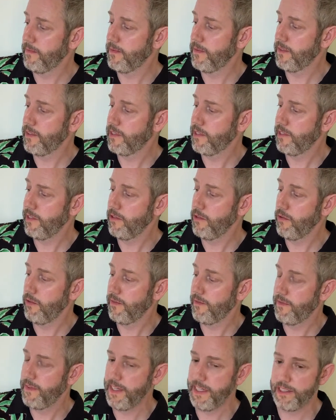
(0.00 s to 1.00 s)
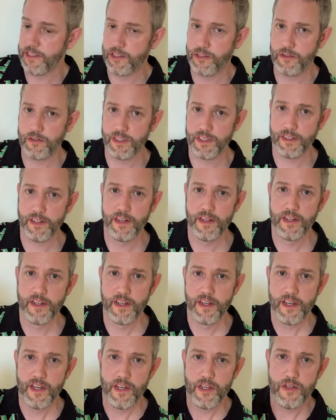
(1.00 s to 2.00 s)
slew of things you can
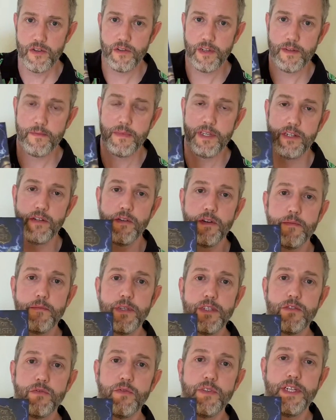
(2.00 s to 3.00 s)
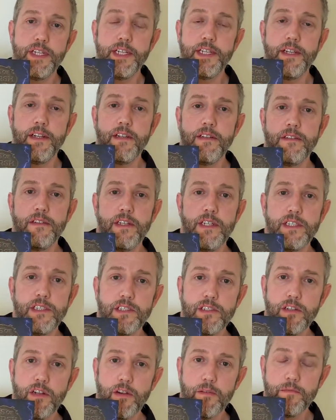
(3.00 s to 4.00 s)
be going between
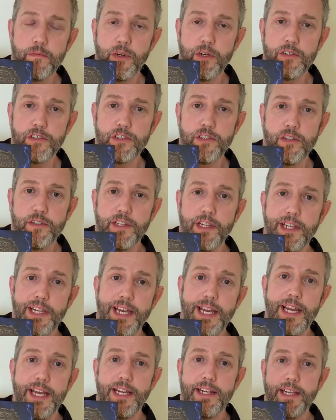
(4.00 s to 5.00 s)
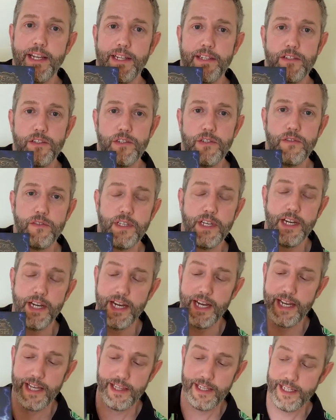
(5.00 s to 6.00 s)
Saltmarsh on the land and to the
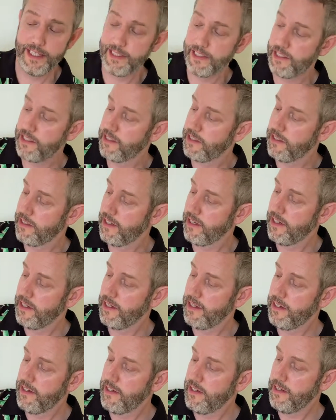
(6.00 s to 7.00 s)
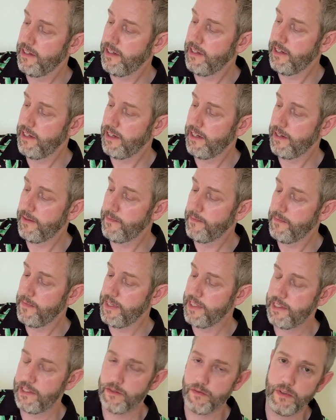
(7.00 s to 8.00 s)
islands.
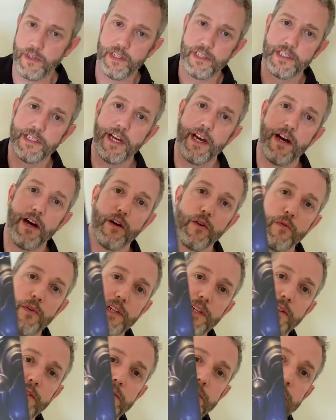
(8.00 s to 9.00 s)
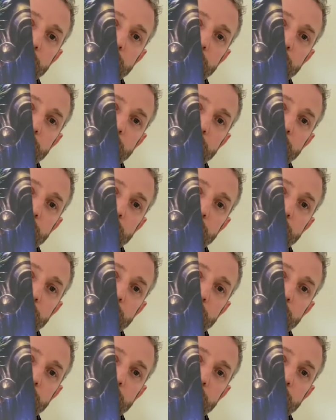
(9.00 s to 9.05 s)
This is what a Sahagwin looks